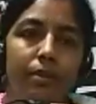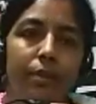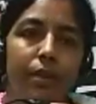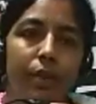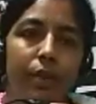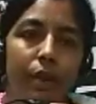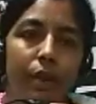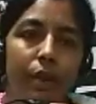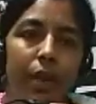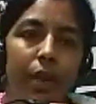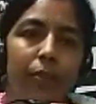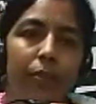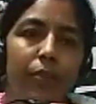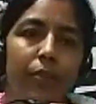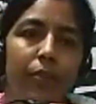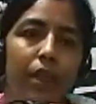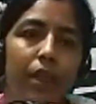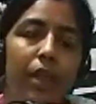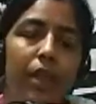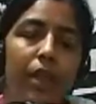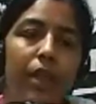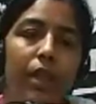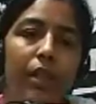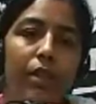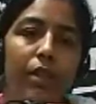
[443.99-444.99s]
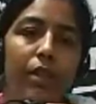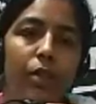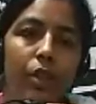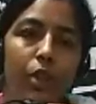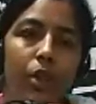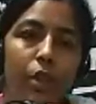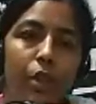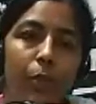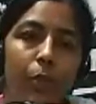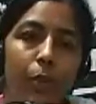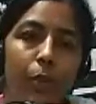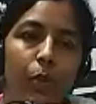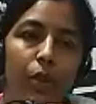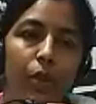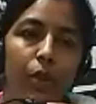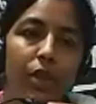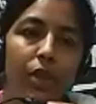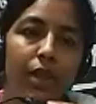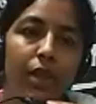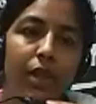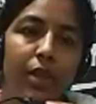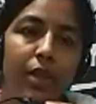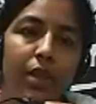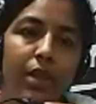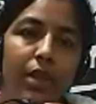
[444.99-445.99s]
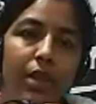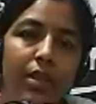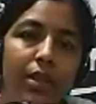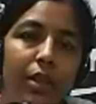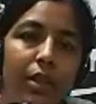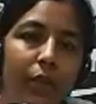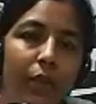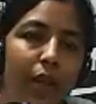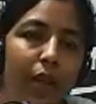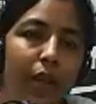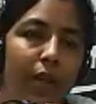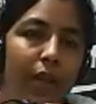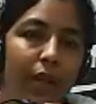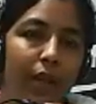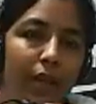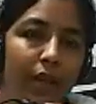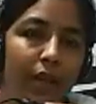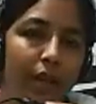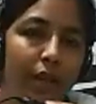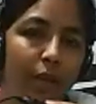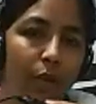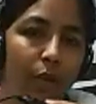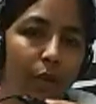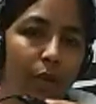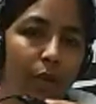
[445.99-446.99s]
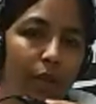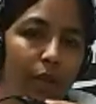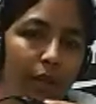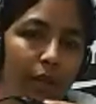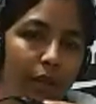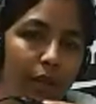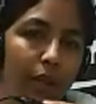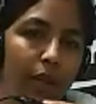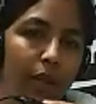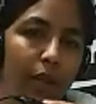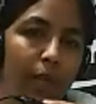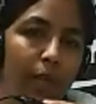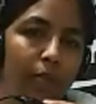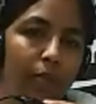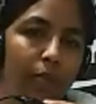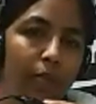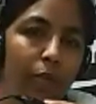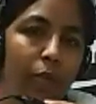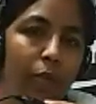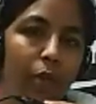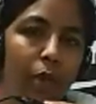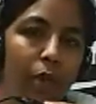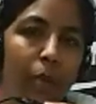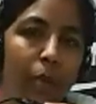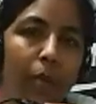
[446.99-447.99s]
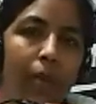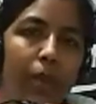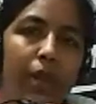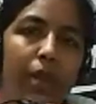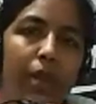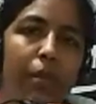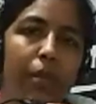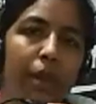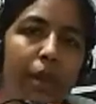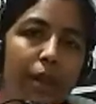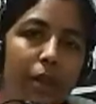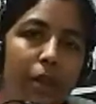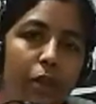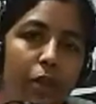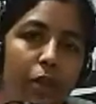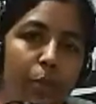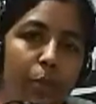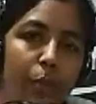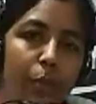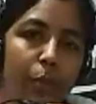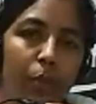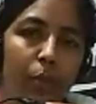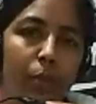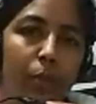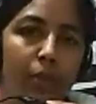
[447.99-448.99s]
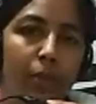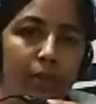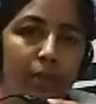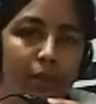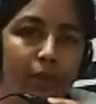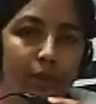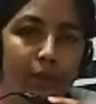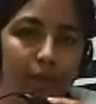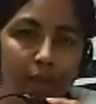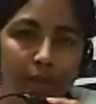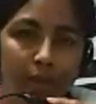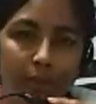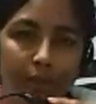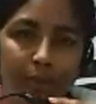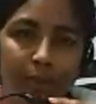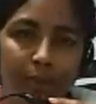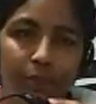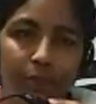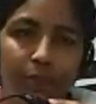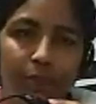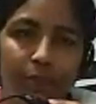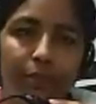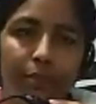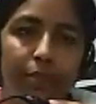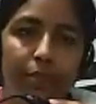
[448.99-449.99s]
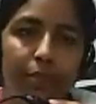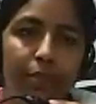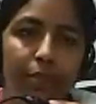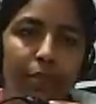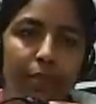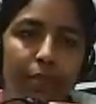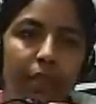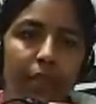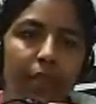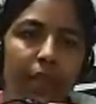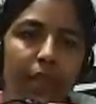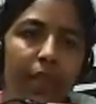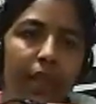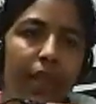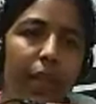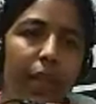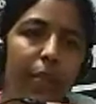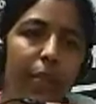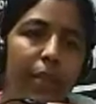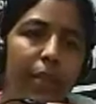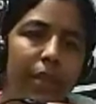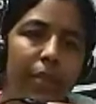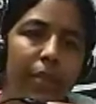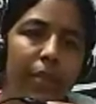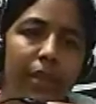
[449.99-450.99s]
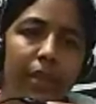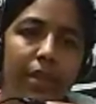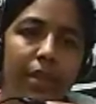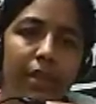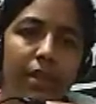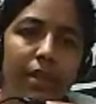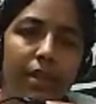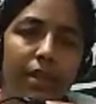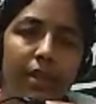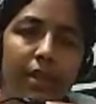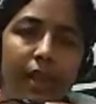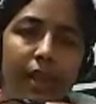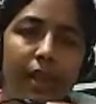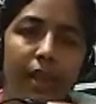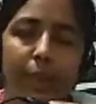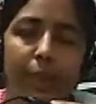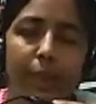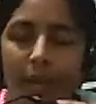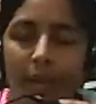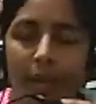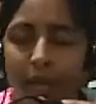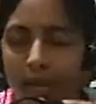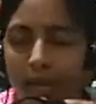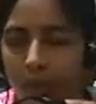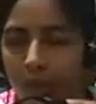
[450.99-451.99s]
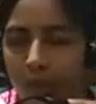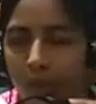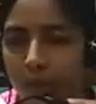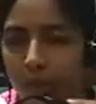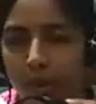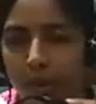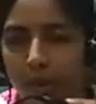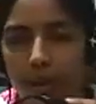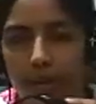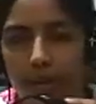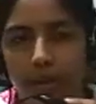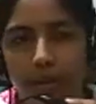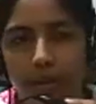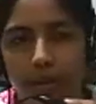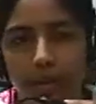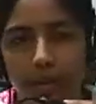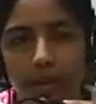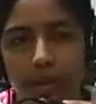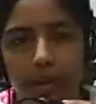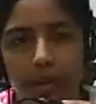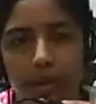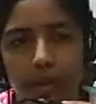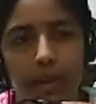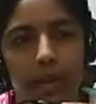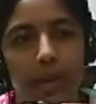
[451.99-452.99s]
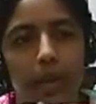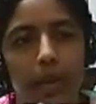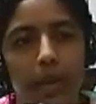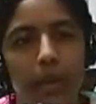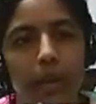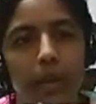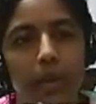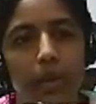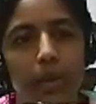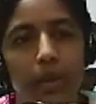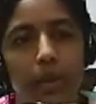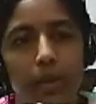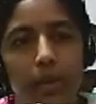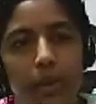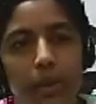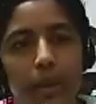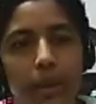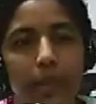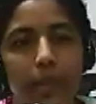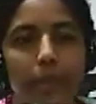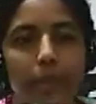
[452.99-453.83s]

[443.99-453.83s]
Okay. So the sporogenous cells divide irregularly, forming microspore mother cell. The tapetum cells get binucleated. Okay.